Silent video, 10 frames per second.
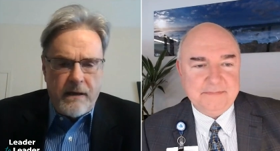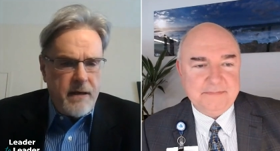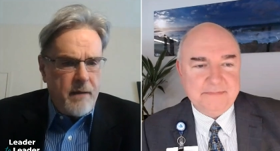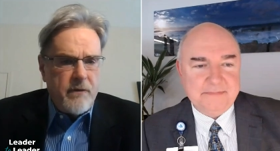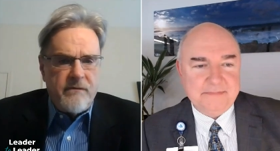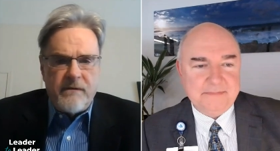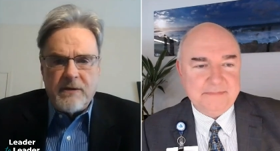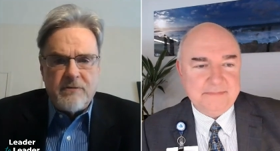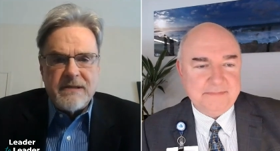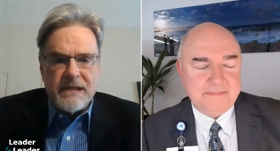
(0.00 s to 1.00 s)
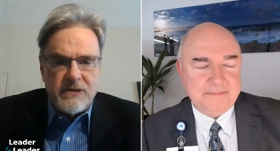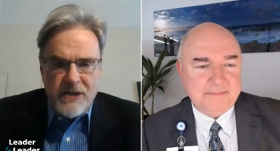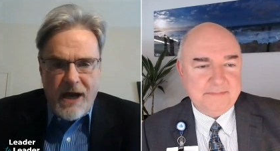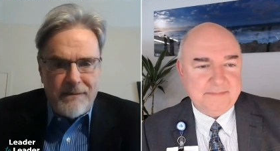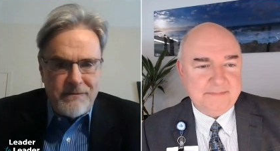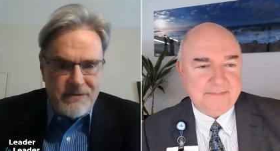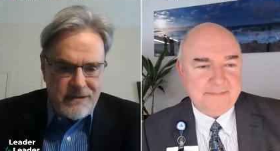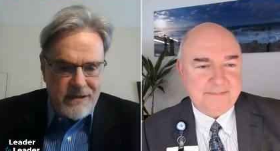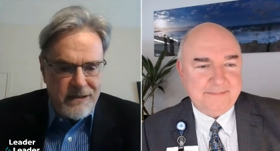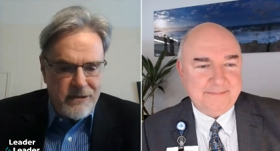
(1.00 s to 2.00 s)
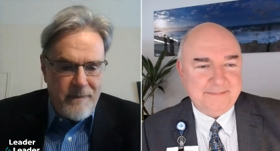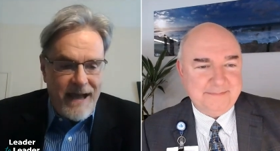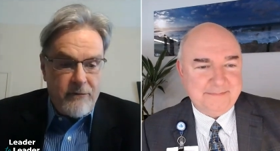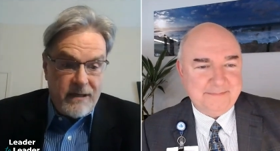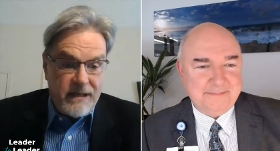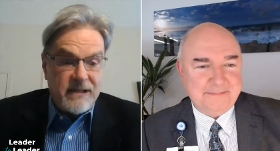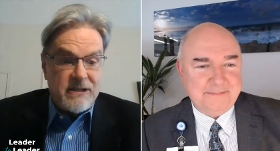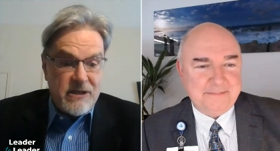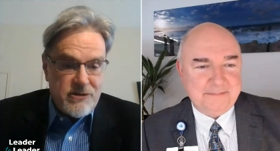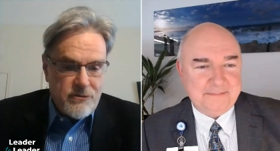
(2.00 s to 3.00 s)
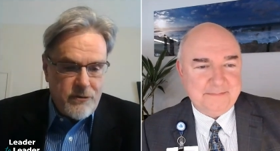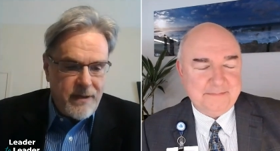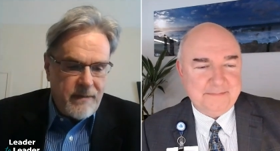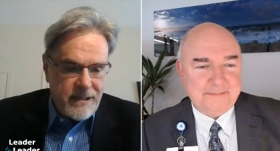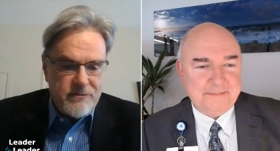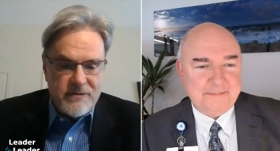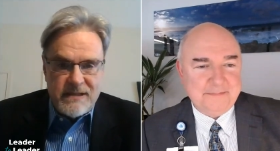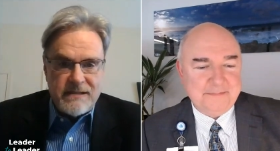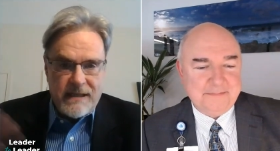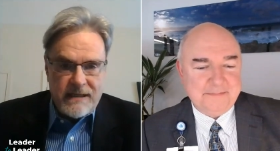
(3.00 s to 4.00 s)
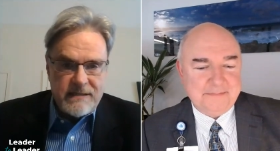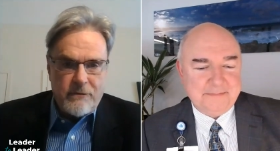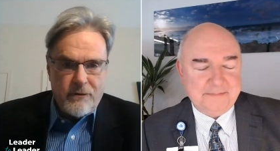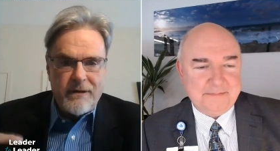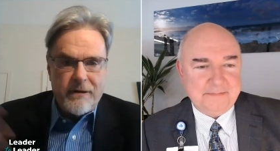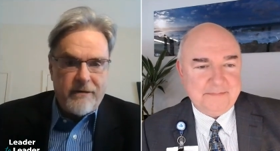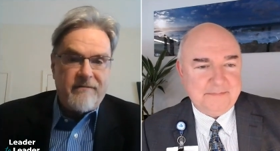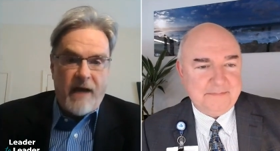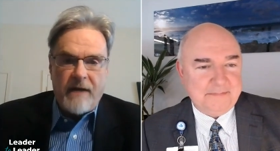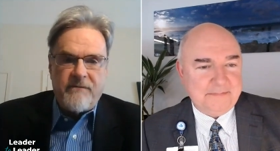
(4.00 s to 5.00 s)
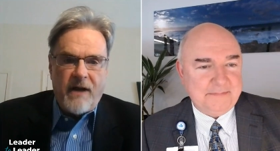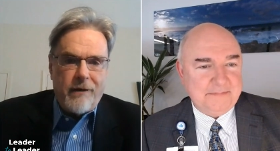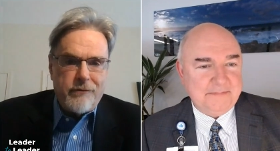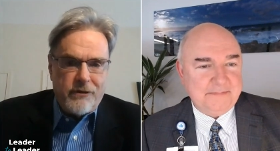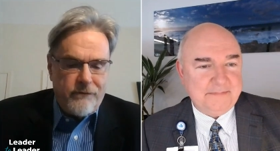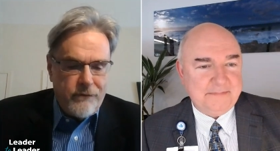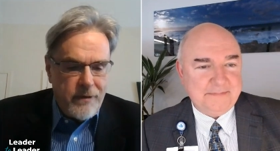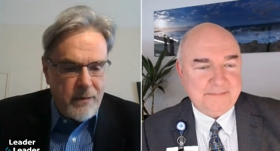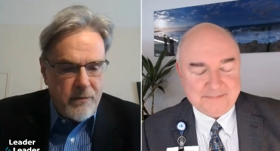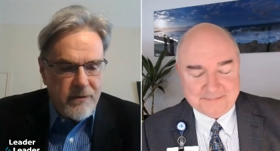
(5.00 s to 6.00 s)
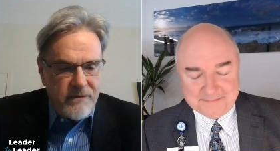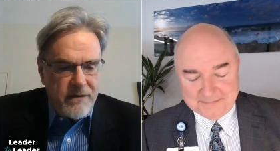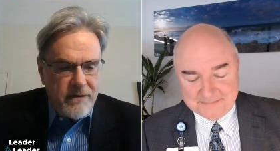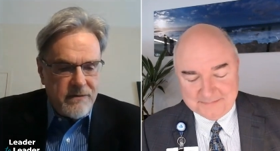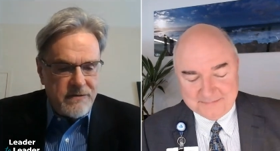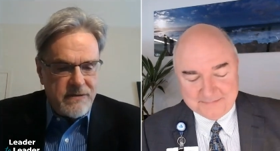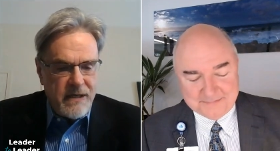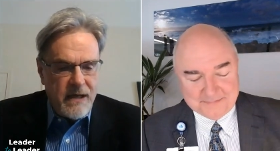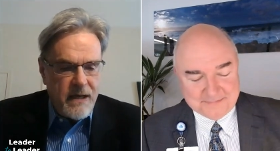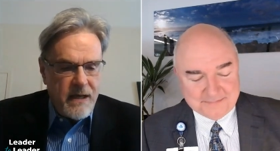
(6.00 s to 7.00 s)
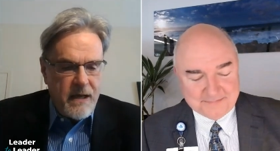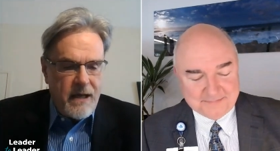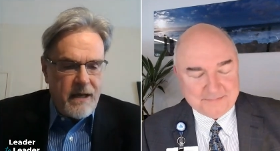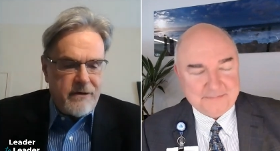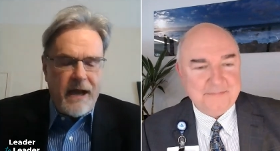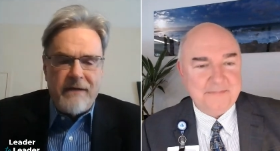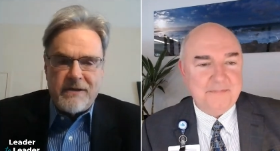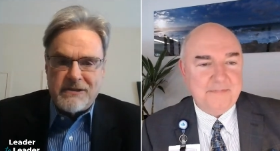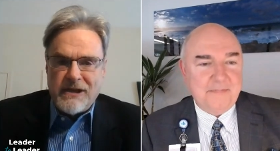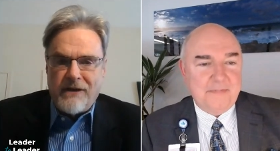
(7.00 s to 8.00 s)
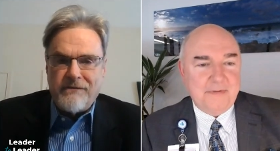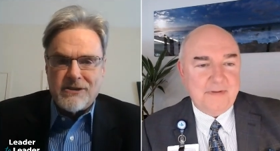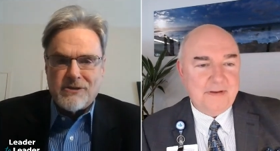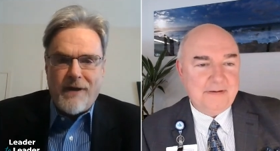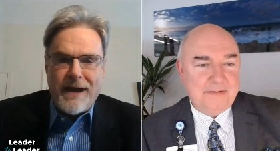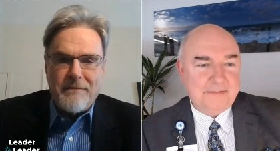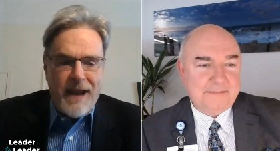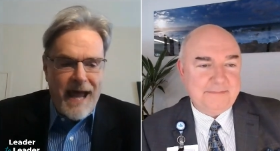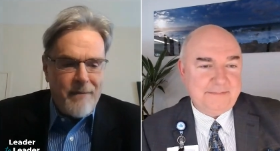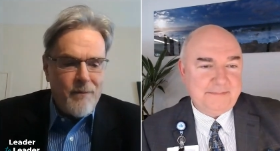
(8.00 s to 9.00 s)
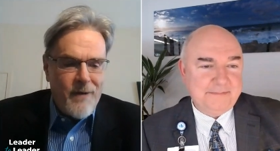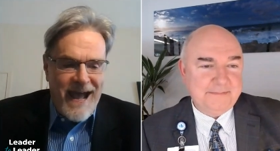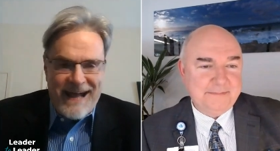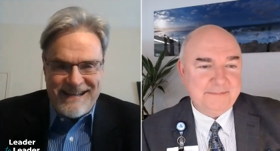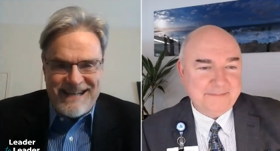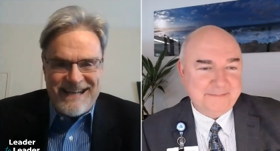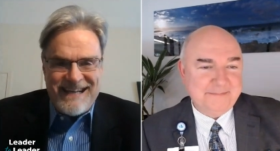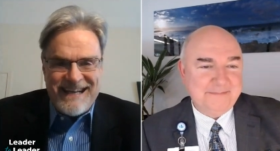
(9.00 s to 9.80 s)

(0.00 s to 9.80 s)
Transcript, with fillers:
Speaker 1: a number of interesting jobs, and, and your background is extremely interesting. As I said earlier, I've, I followed you for a number of years. You're kind of a self described lab rat.